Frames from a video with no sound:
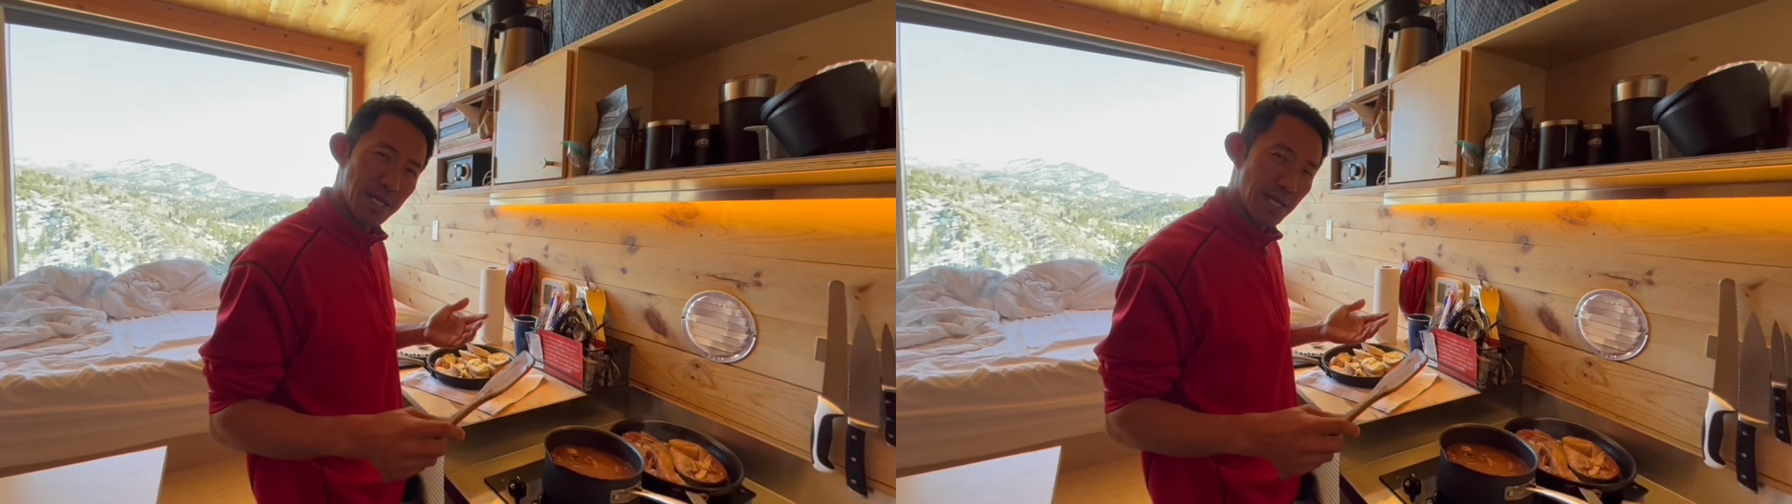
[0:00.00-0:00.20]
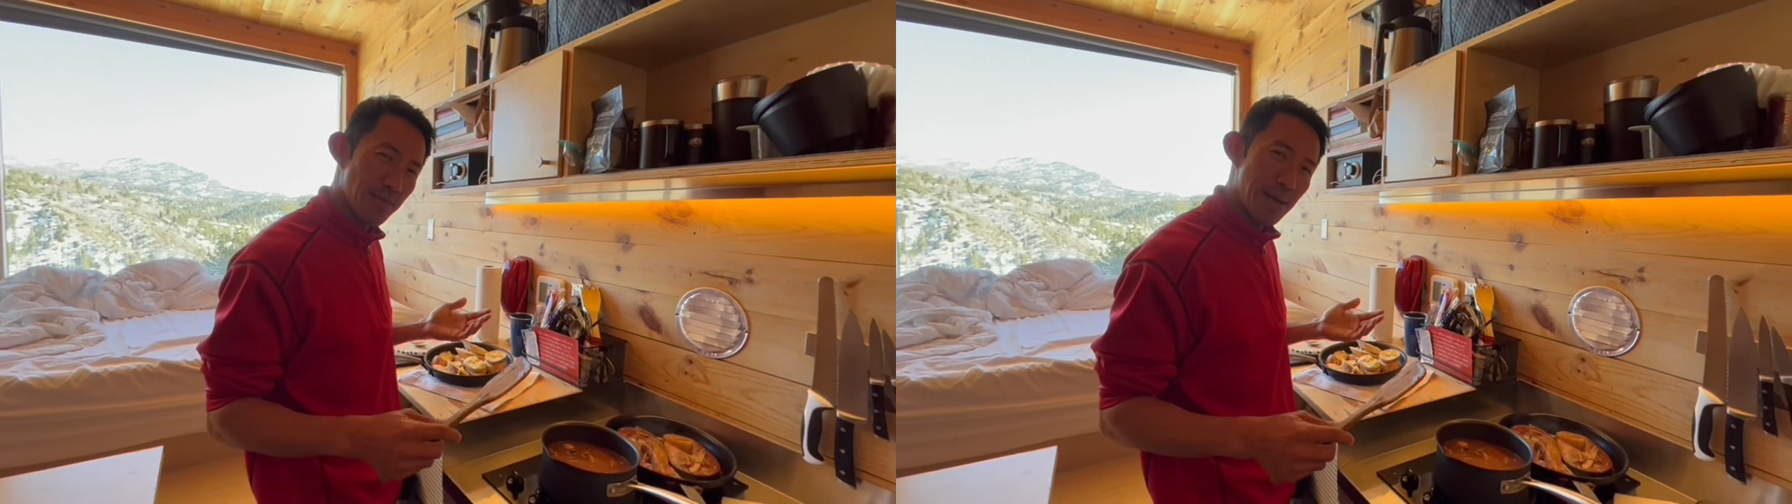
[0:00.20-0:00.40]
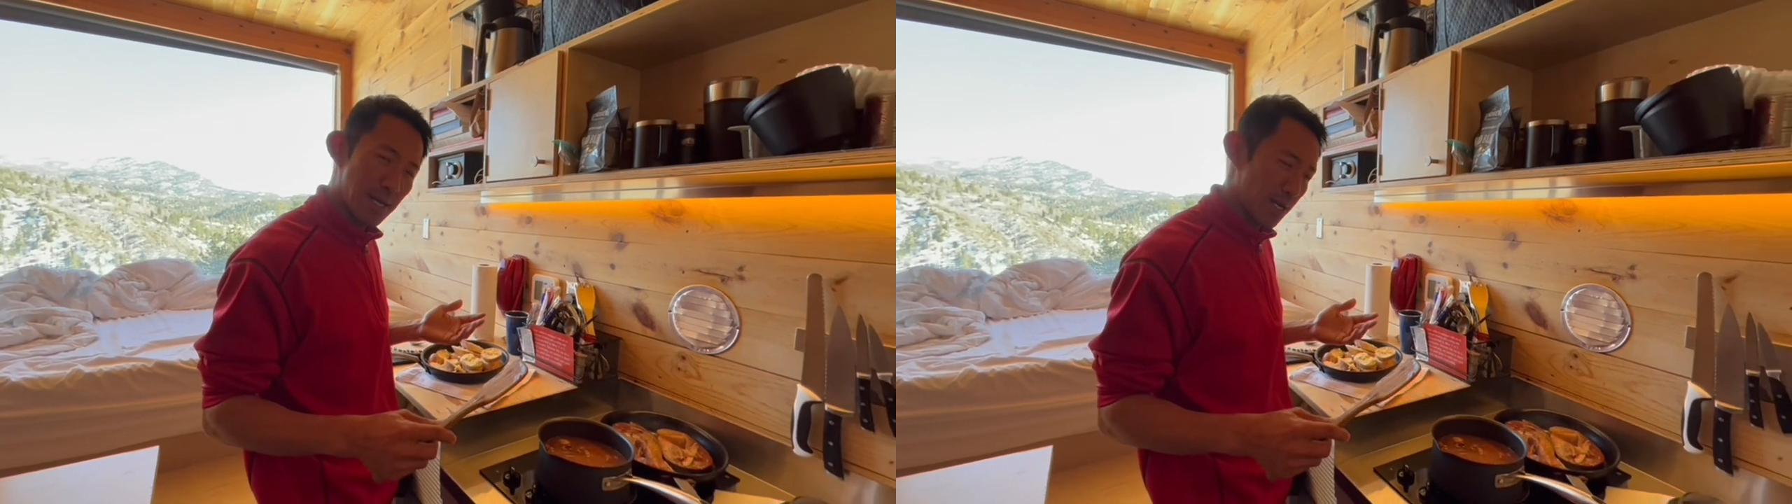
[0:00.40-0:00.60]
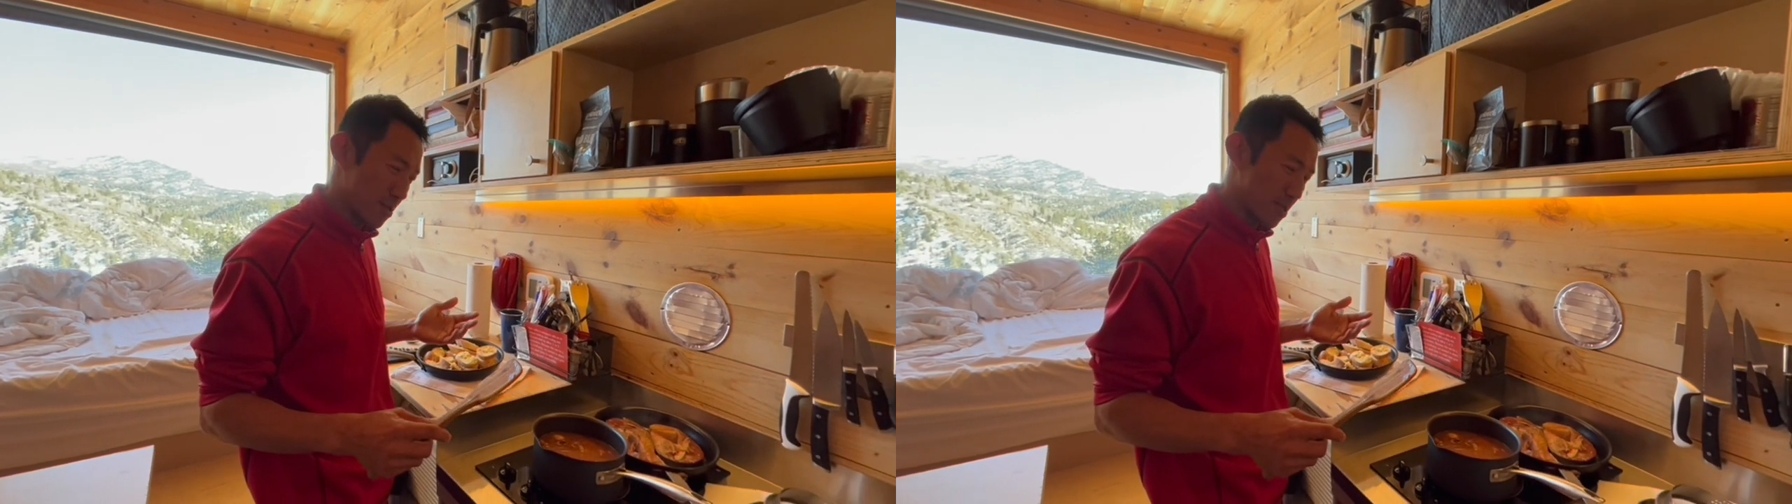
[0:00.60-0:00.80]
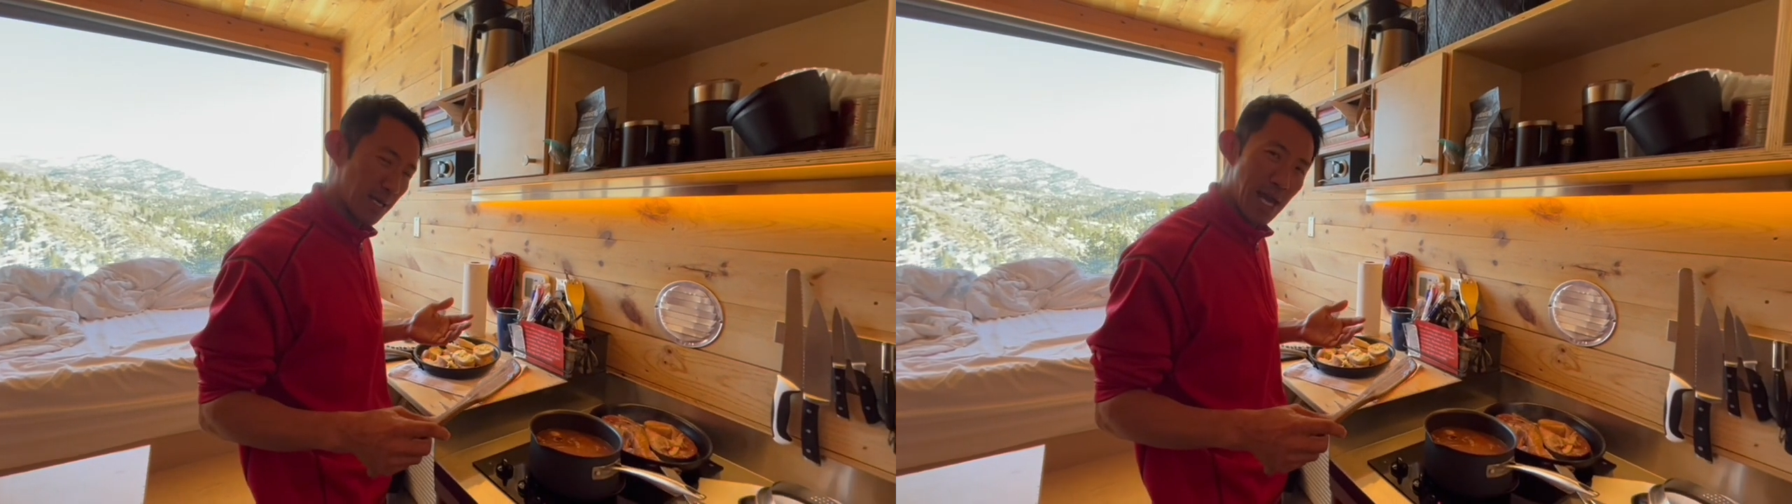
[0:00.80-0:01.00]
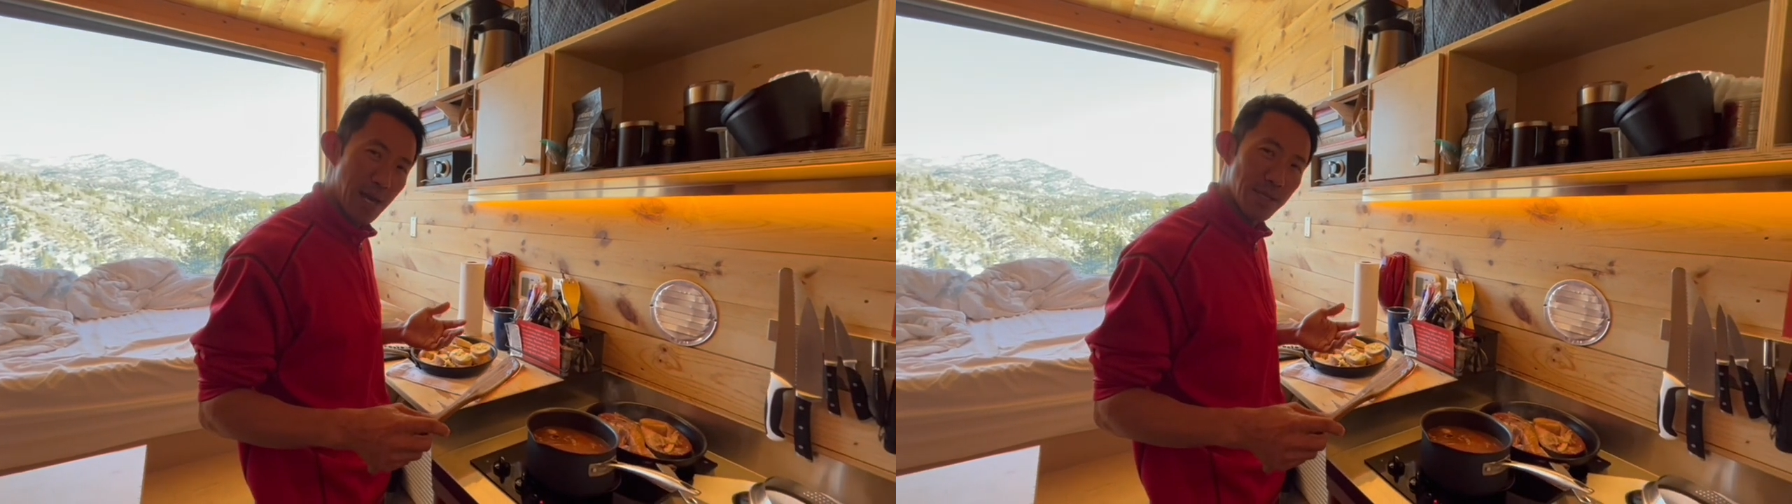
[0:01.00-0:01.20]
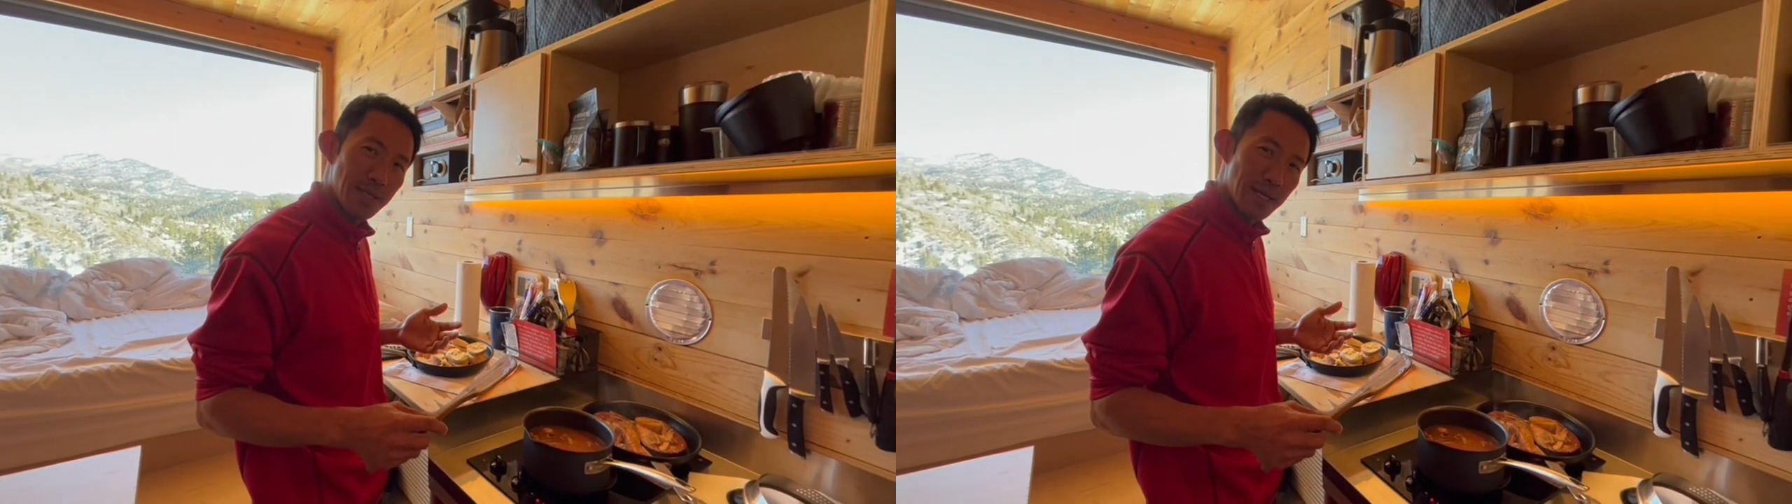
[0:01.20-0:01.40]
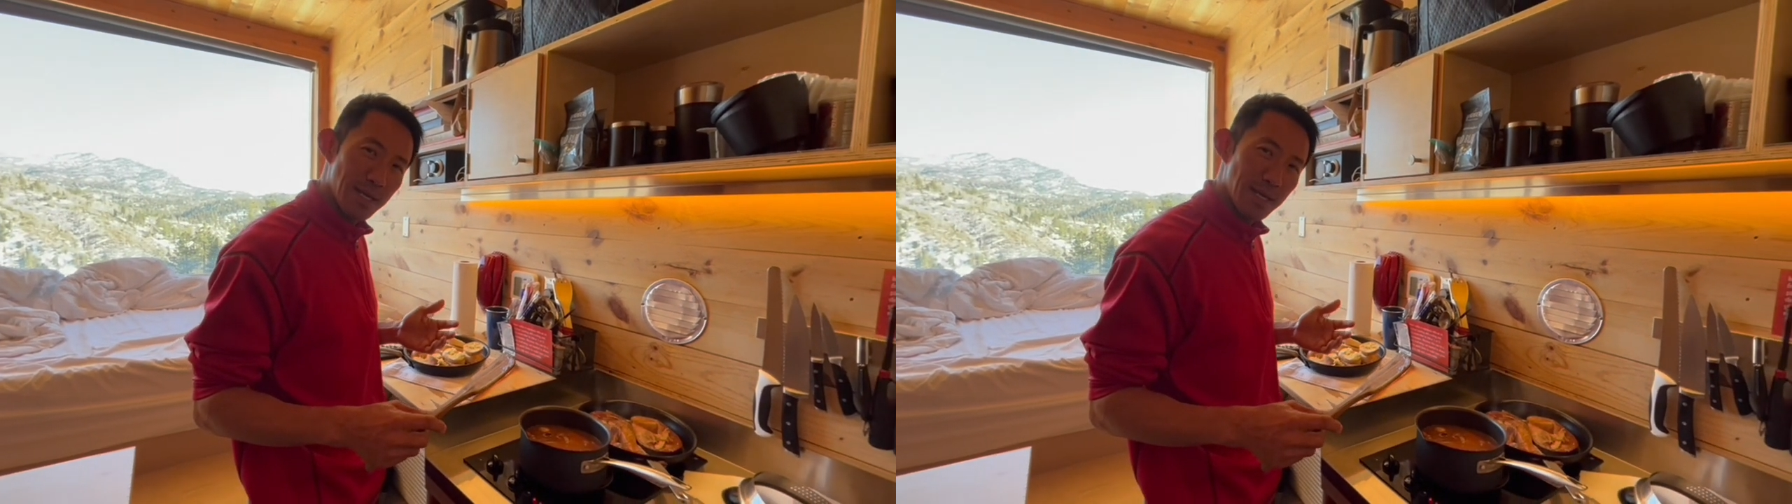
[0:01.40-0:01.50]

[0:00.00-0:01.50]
getting back here to the cabin.